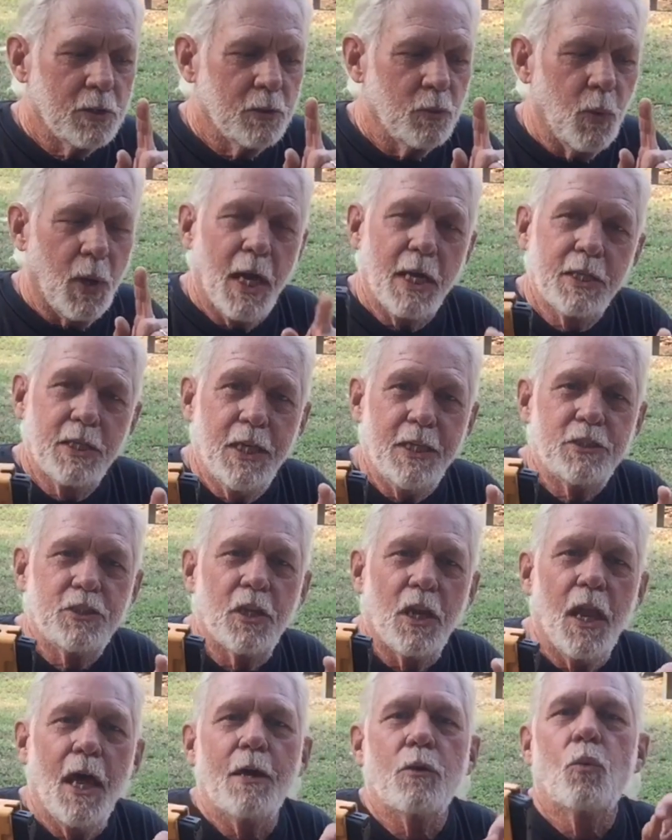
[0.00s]
When I get
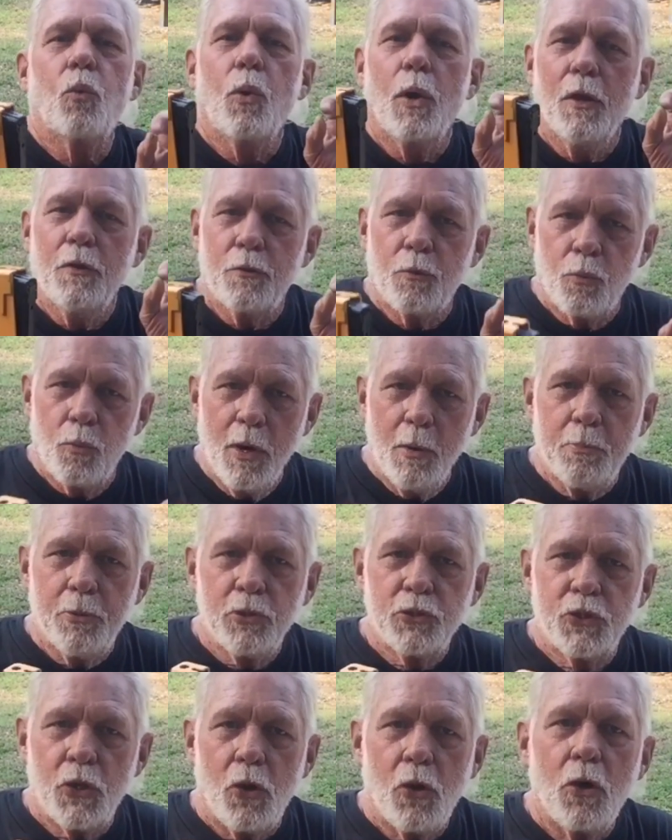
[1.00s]
to like where the
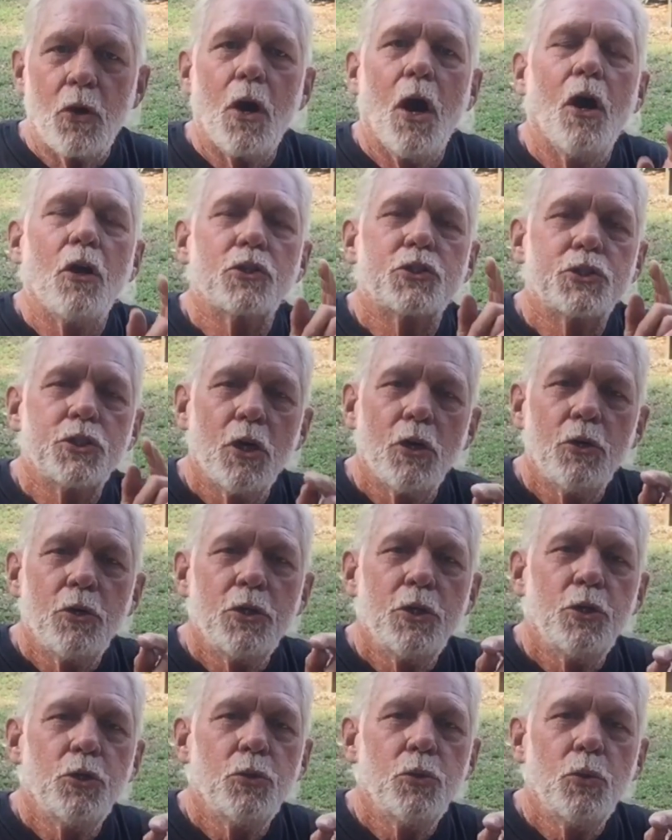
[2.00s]
ripples are, I'll show
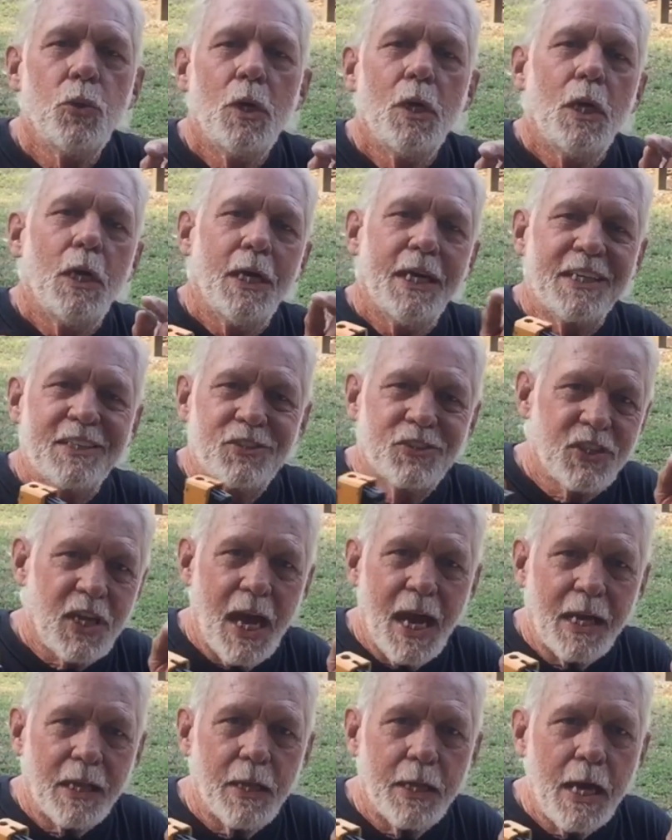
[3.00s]
you
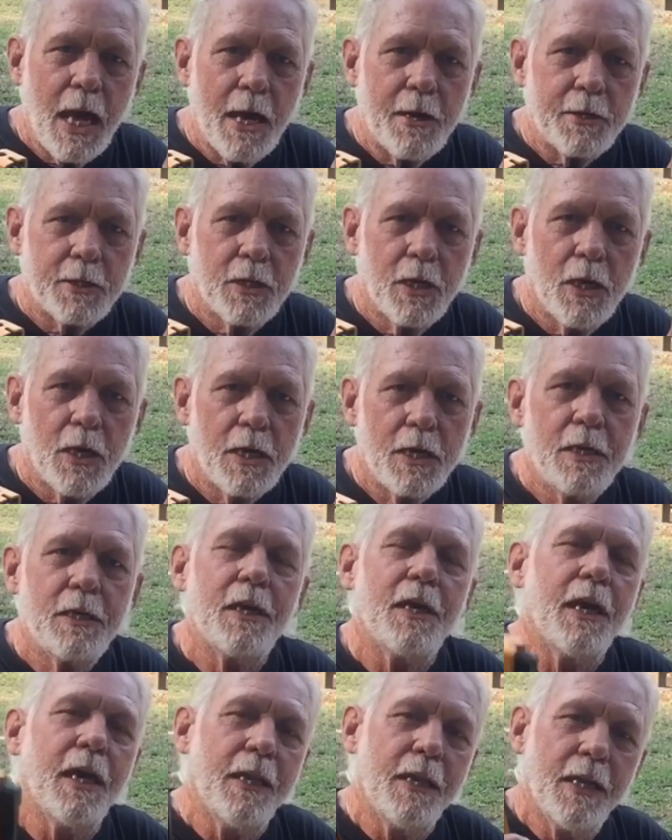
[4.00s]
exactly how to cut it
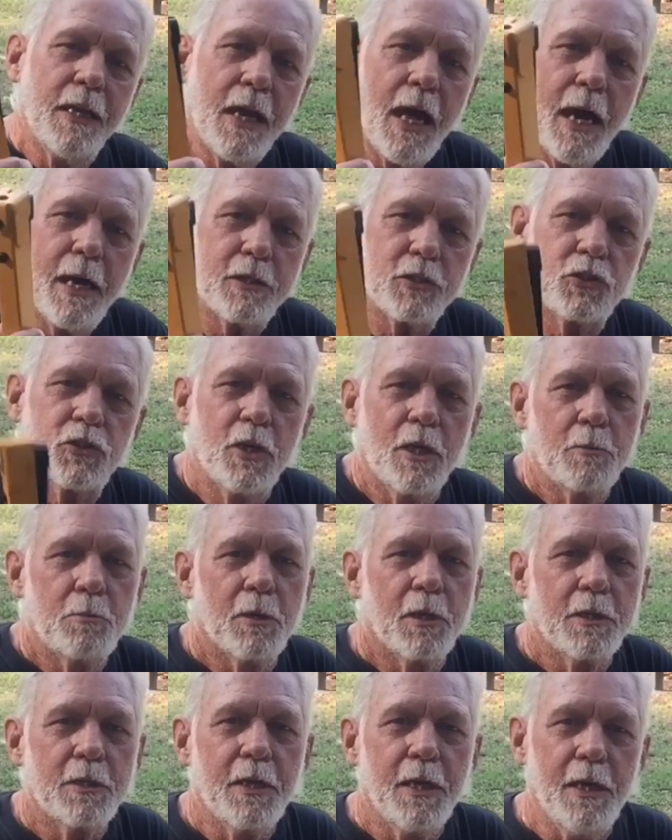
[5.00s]
and then how to
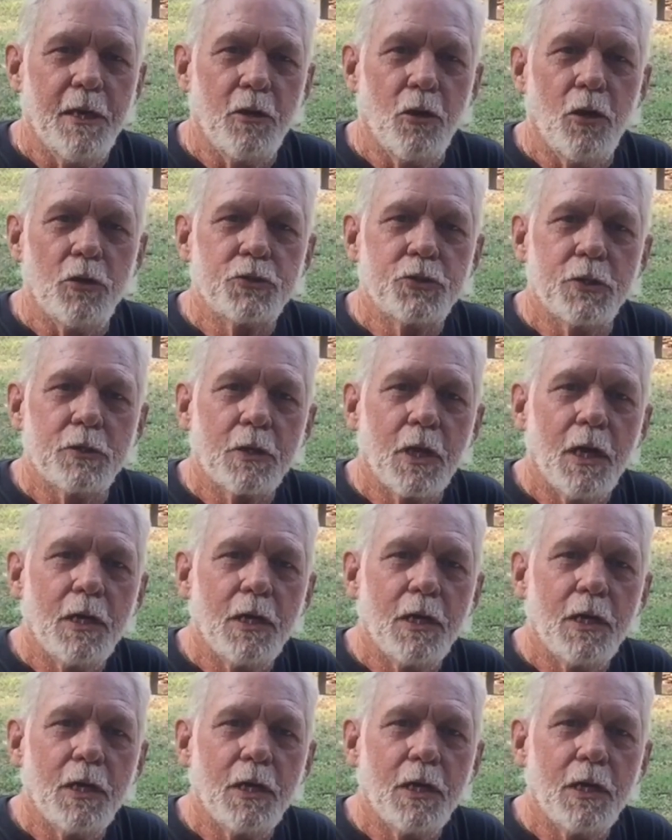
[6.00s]
staple it down also.